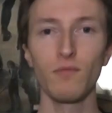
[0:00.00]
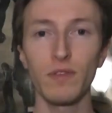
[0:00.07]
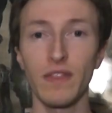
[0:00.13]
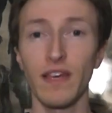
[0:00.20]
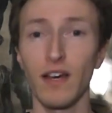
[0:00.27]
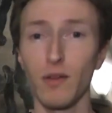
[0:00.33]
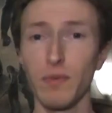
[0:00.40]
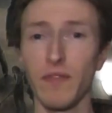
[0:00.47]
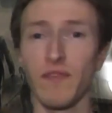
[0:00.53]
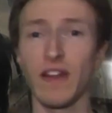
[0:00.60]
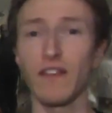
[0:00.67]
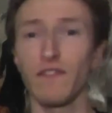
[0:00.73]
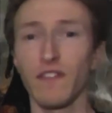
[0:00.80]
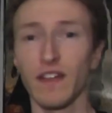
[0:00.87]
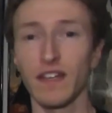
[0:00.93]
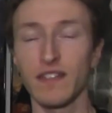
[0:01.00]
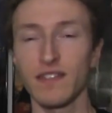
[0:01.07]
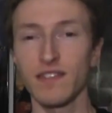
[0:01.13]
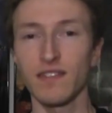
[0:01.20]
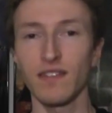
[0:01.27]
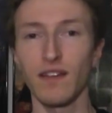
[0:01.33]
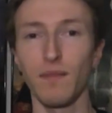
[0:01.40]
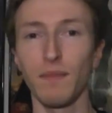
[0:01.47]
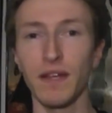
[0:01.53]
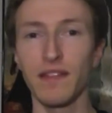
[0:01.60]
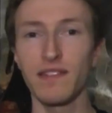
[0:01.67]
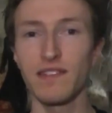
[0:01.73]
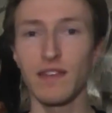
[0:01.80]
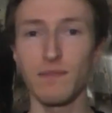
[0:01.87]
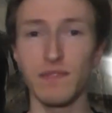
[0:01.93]
With the help of Netflix, a
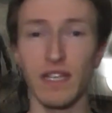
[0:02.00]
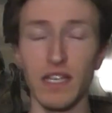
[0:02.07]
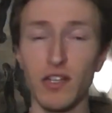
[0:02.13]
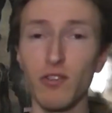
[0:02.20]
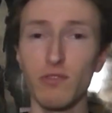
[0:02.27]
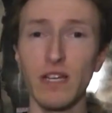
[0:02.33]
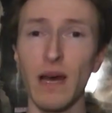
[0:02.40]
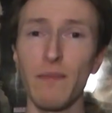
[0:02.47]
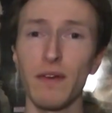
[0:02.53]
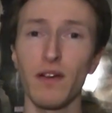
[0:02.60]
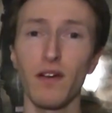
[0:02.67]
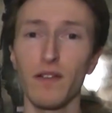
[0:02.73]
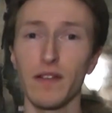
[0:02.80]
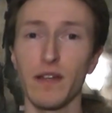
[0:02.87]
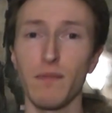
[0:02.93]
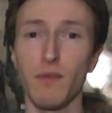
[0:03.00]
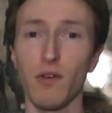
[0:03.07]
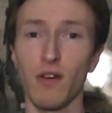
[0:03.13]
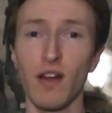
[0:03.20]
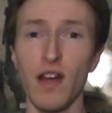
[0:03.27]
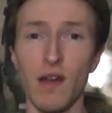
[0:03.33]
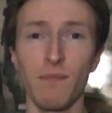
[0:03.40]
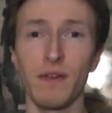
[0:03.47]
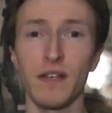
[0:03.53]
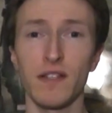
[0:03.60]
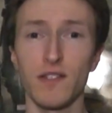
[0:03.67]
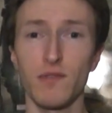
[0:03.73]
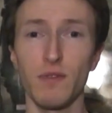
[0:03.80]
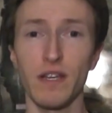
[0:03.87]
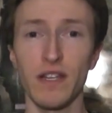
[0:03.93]
month seems like no time at all anymore
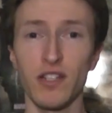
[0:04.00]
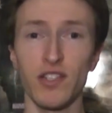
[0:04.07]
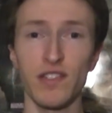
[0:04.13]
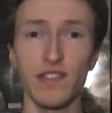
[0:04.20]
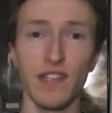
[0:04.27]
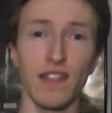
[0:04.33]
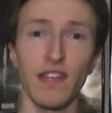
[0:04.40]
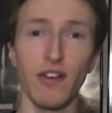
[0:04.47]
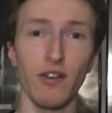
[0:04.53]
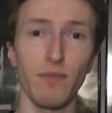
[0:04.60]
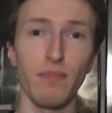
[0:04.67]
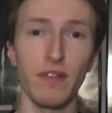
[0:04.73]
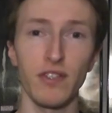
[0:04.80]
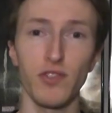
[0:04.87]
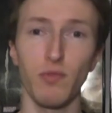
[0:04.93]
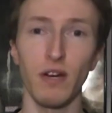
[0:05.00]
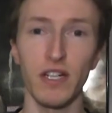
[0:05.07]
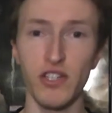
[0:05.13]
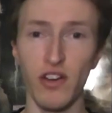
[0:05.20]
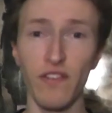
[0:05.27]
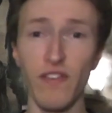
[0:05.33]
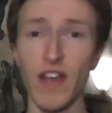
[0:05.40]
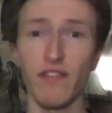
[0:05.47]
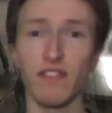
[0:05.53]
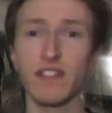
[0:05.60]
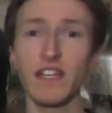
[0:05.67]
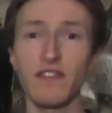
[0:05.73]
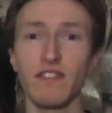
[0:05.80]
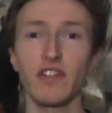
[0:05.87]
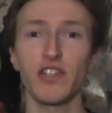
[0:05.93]
because we can just sit there and binge watch our
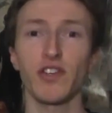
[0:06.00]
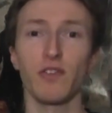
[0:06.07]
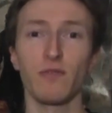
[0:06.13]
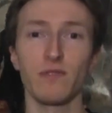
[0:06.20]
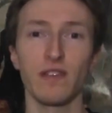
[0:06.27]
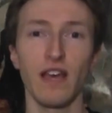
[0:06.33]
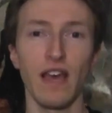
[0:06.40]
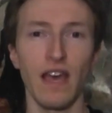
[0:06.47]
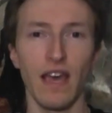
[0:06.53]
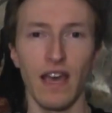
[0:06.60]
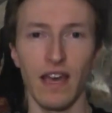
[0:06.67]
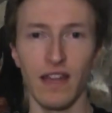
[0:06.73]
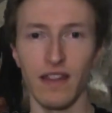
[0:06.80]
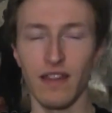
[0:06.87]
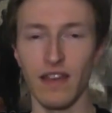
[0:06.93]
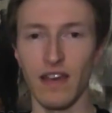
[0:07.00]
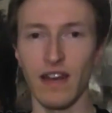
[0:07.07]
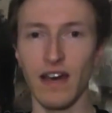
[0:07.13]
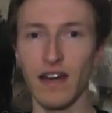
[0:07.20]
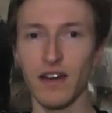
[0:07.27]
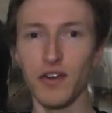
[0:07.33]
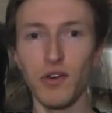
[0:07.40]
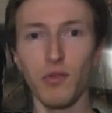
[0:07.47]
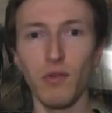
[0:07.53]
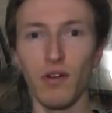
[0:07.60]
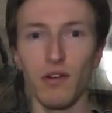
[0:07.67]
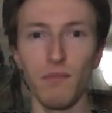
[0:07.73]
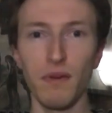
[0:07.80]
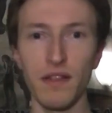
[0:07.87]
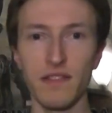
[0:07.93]
favorite TV shows and then out of
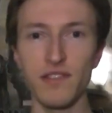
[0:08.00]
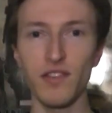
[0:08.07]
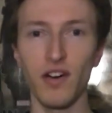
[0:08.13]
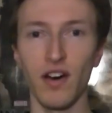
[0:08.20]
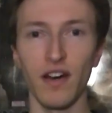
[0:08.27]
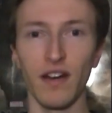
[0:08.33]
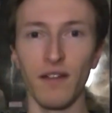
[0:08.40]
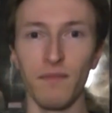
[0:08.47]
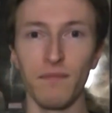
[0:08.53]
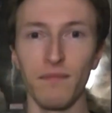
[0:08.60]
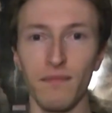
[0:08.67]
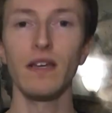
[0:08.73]
nowhere a month's gone.